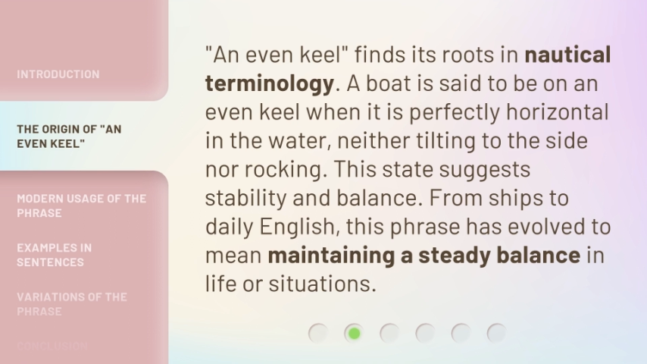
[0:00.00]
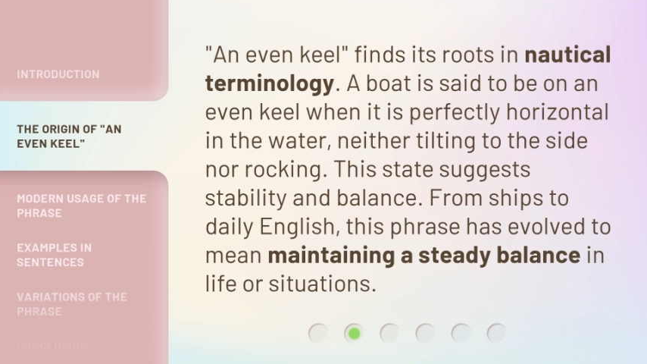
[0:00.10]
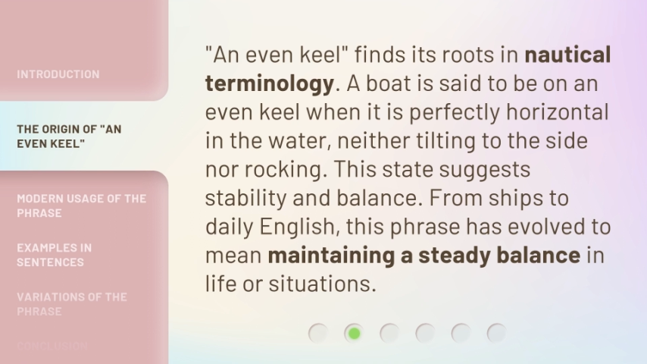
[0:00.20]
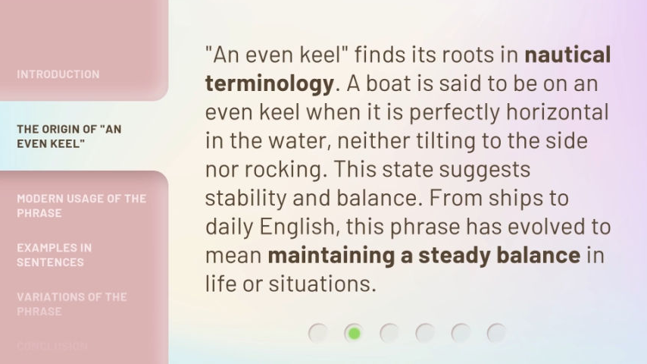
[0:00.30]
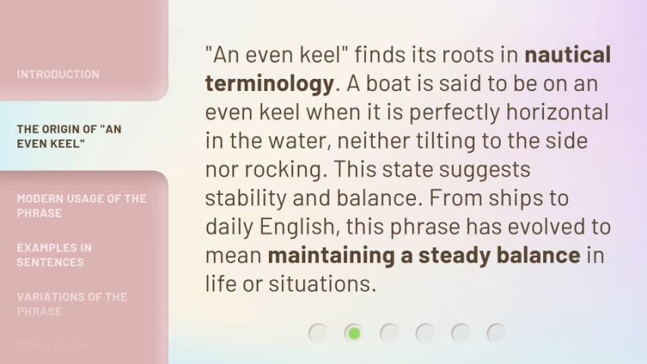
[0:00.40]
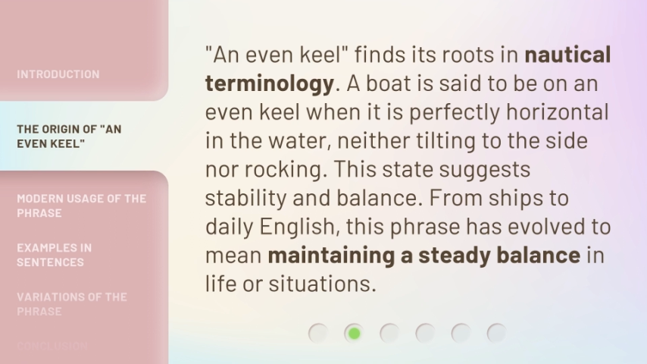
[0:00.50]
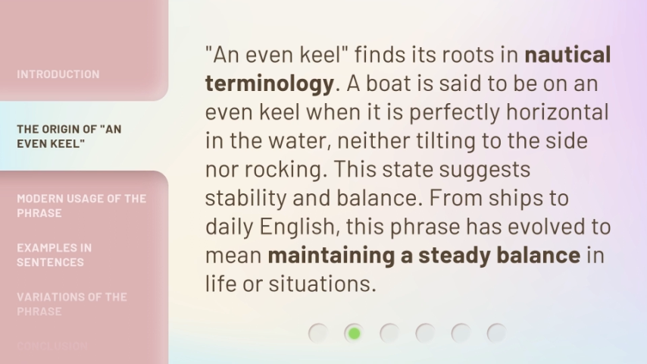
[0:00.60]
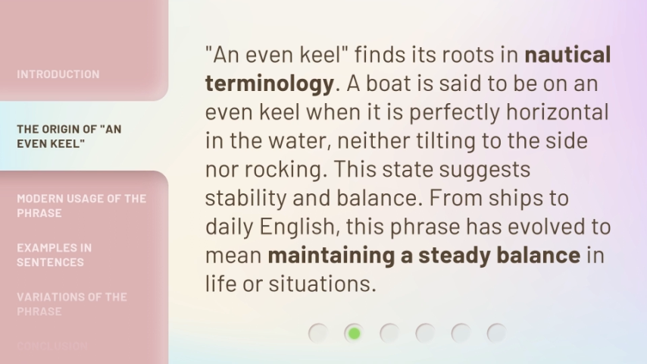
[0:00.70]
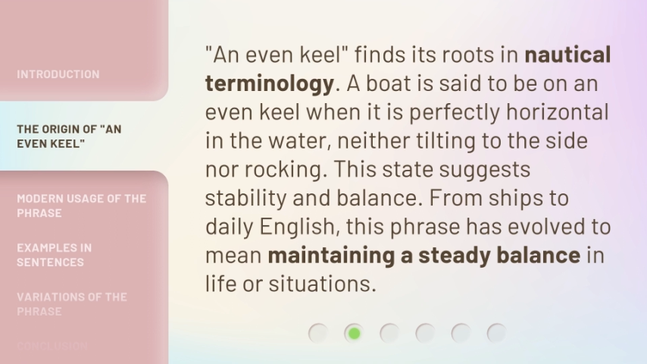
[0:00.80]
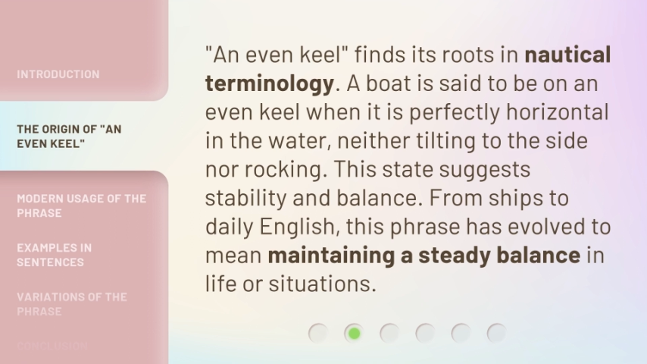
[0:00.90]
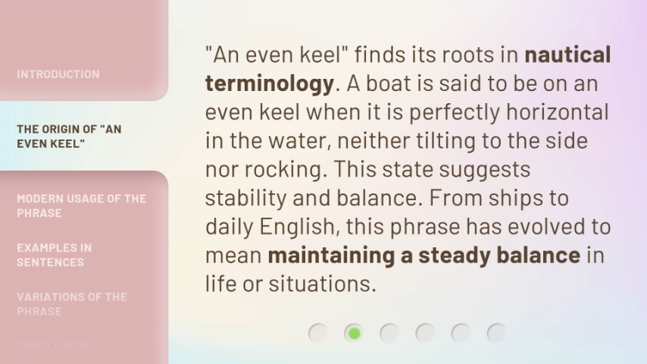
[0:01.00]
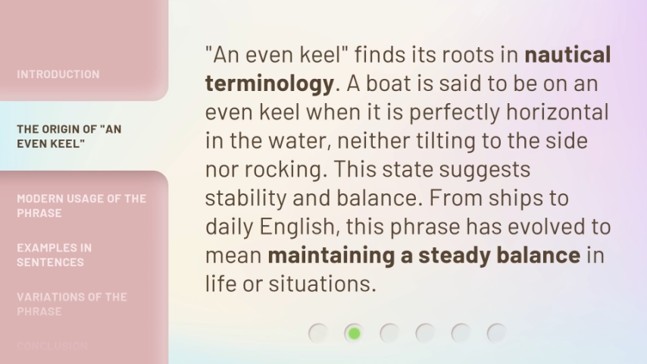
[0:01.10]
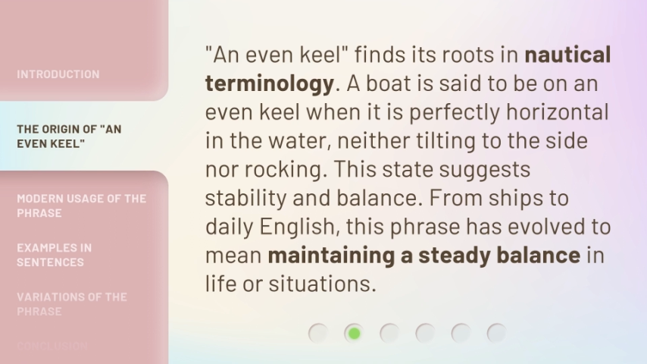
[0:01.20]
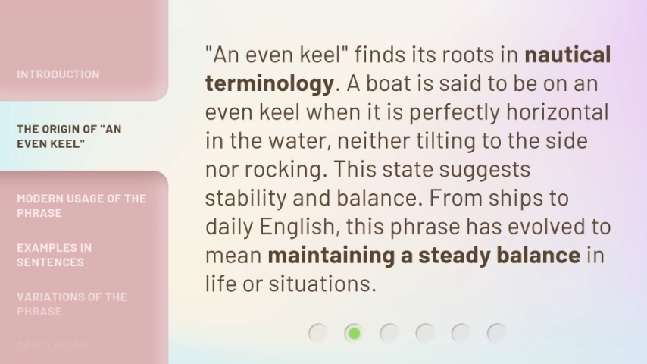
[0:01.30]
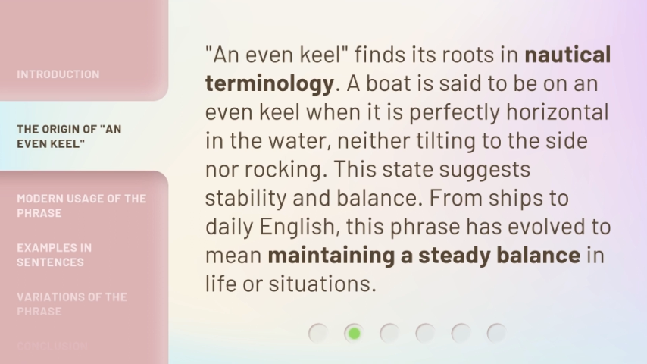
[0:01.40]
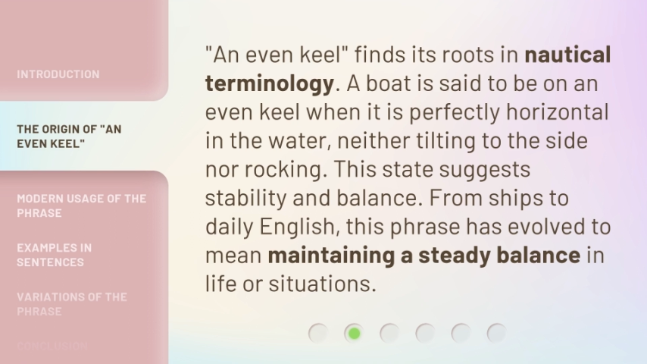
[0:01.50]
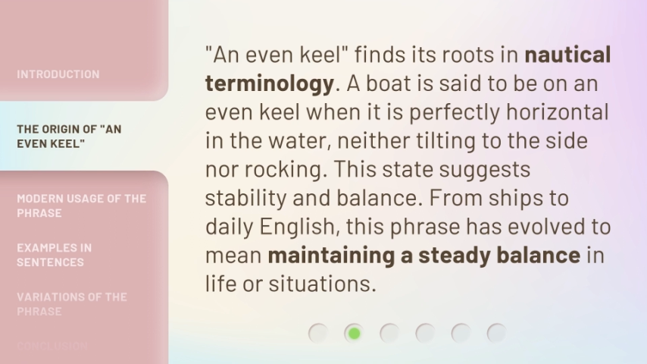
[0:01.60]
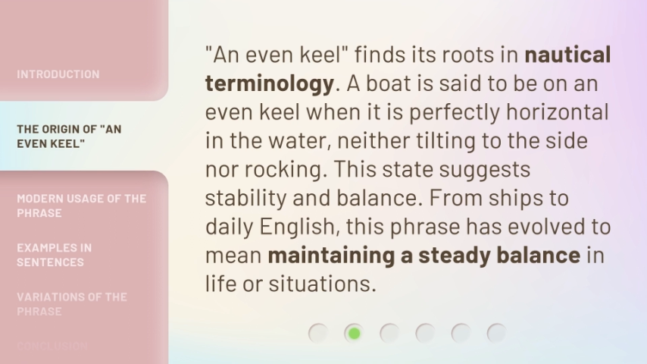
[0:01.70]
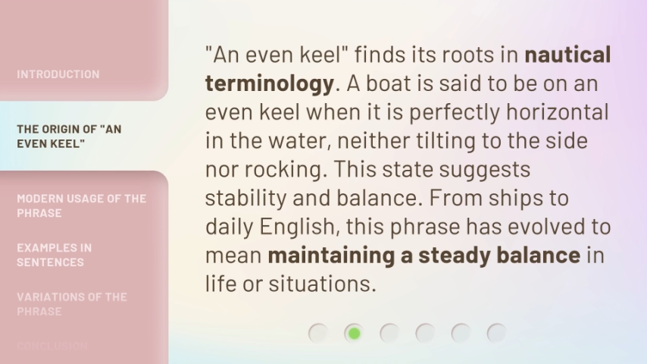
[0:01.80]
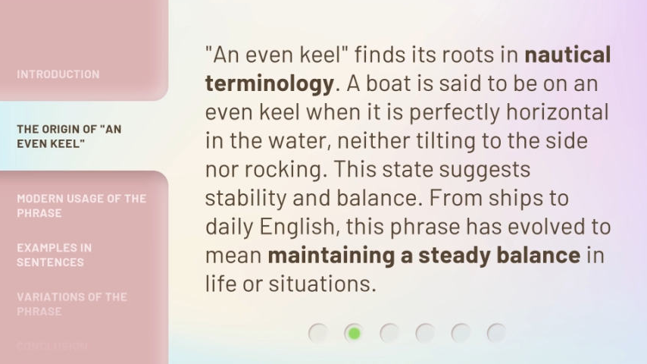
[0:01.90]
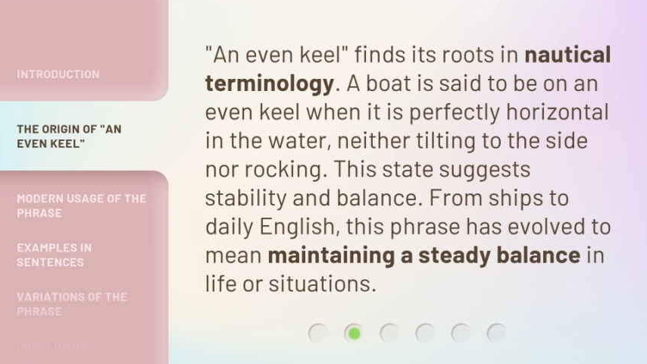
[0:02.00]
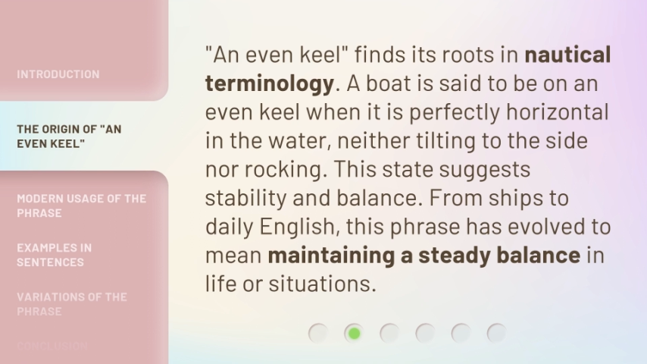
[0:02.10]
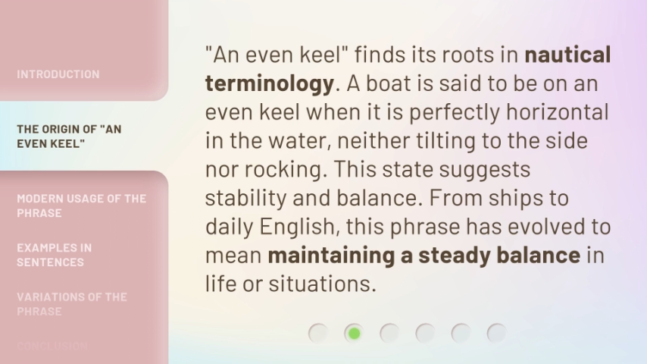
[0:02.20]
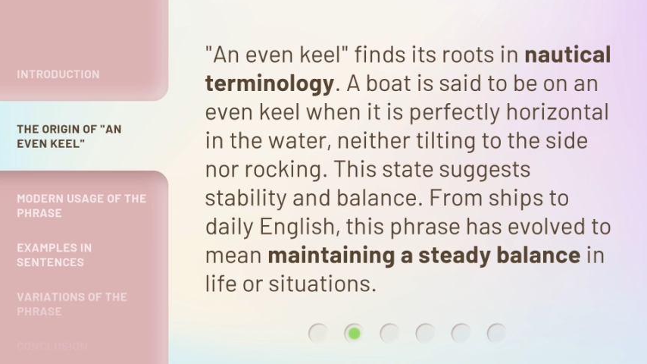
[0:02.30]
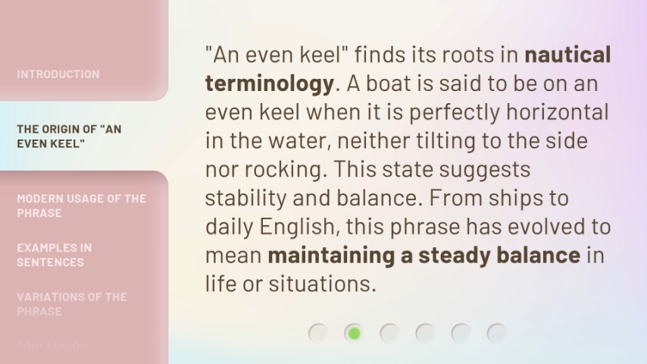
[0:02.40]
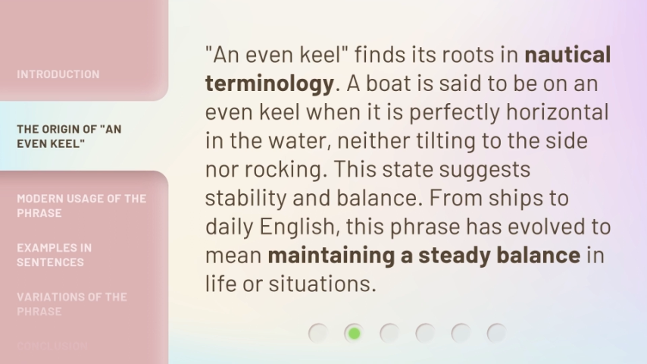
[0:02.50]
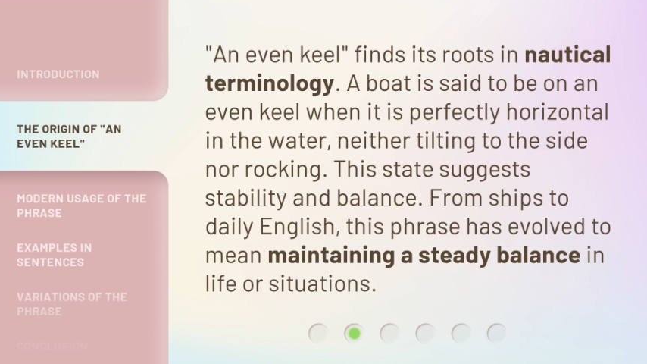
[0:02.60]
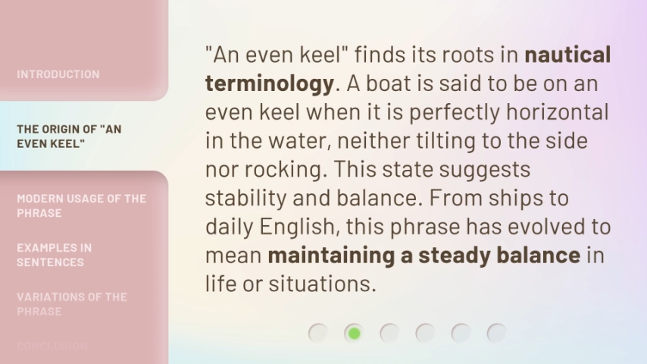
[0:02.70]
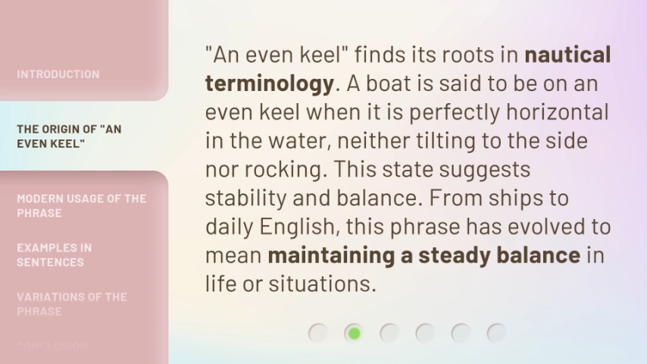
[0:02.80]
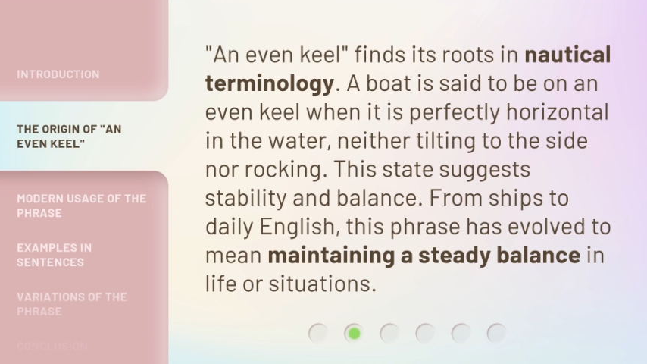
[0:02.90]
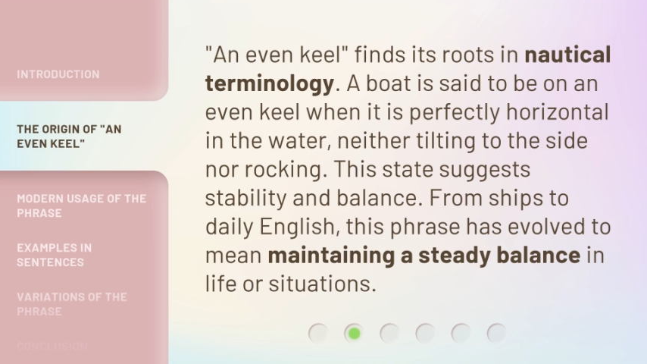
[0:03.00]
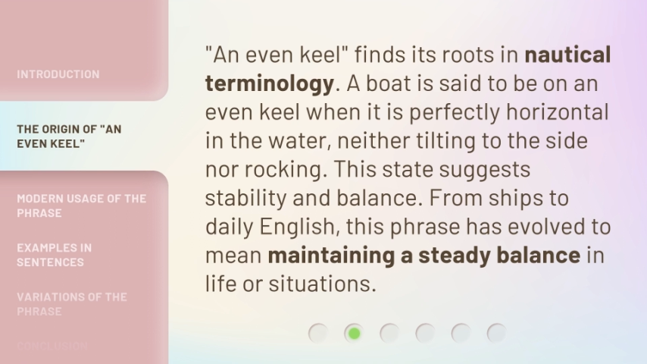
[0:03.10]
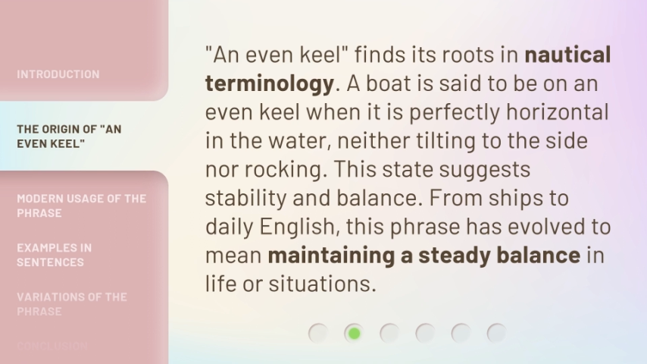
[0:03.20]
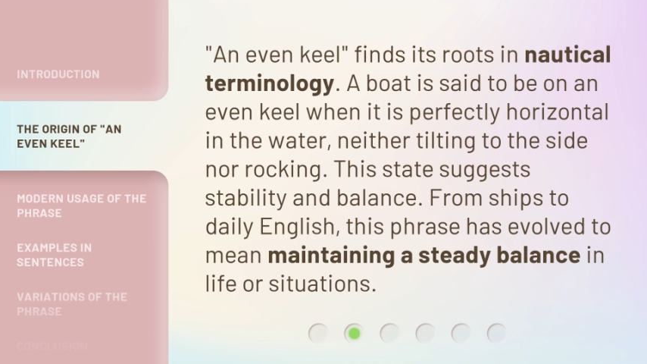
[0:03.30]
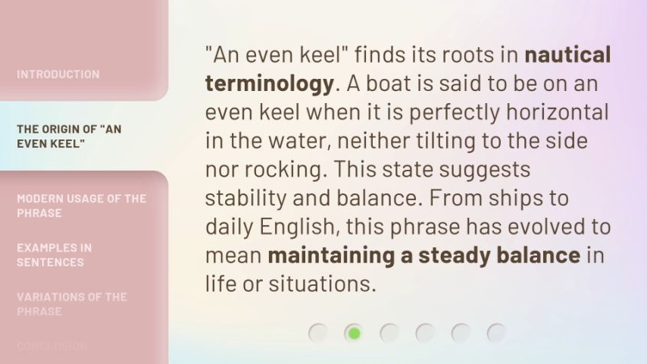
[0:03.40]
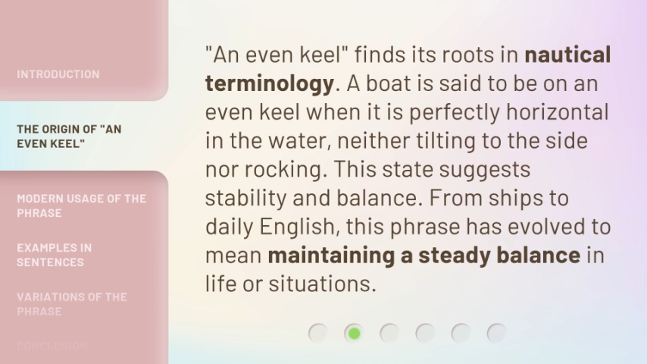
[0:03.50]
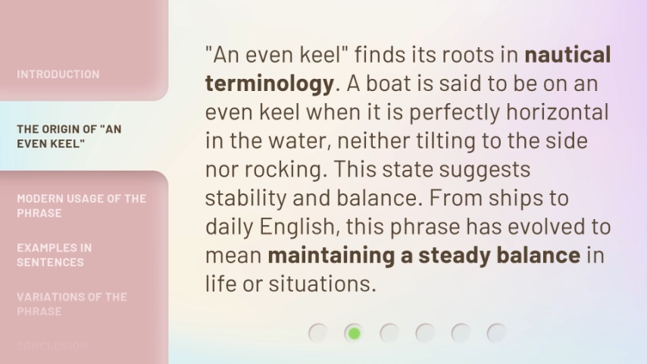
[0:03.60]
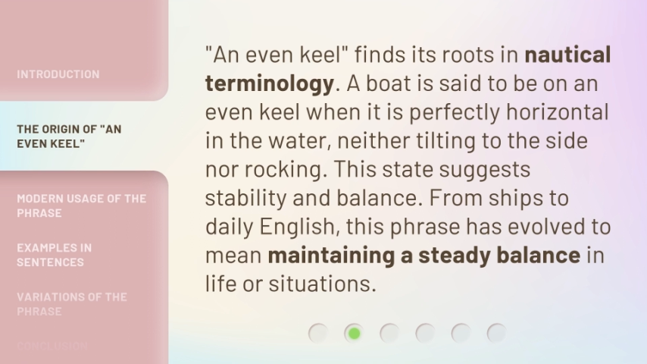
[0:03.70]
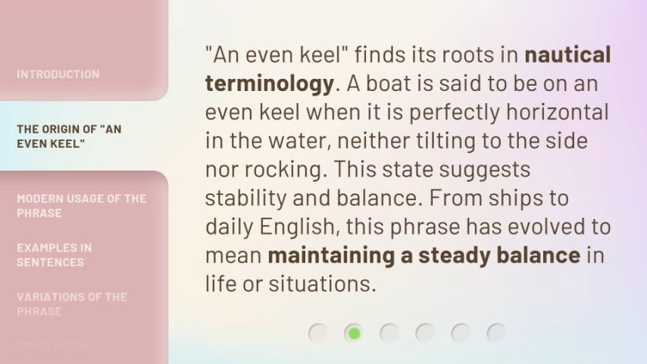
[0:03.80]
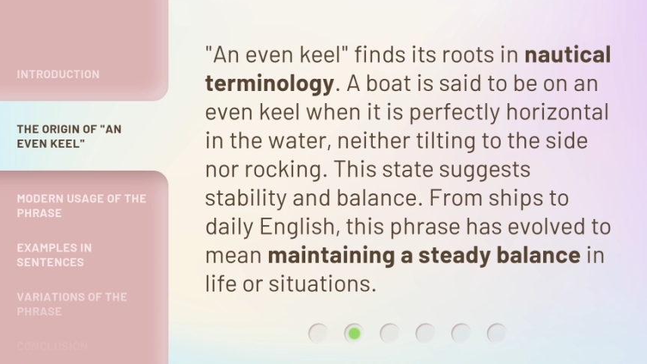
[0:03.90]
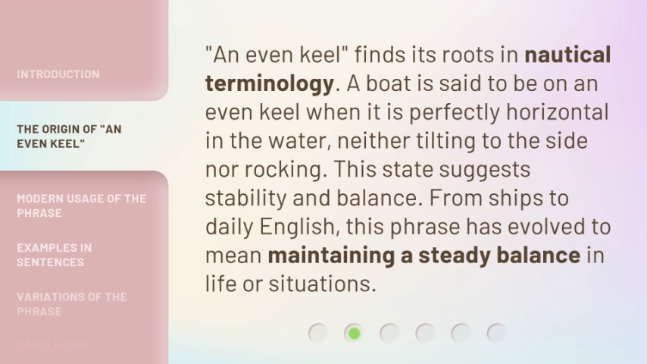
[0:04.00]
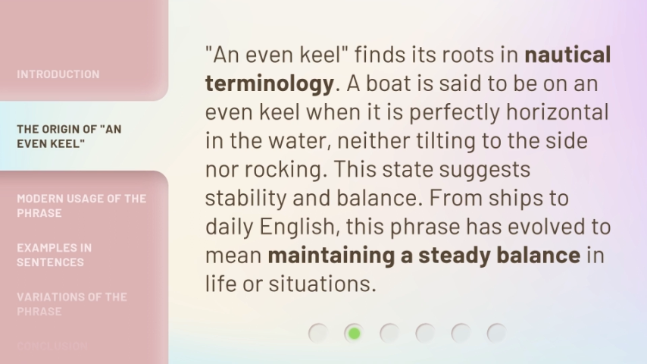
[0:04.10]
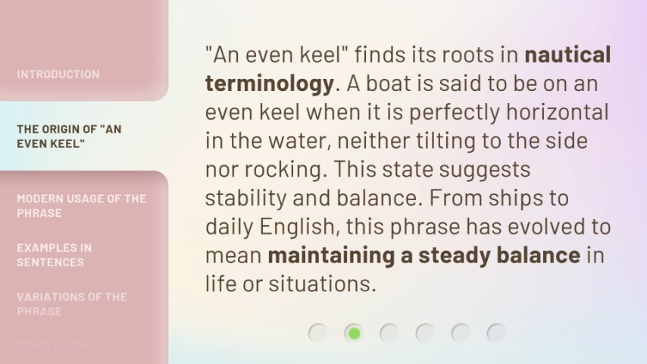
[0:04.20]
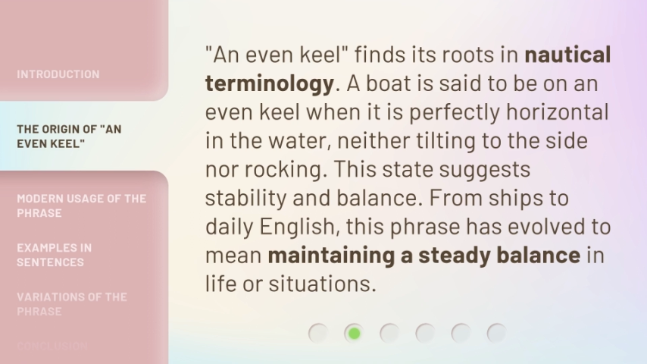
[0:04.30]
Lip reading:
[unreadable: no face in view]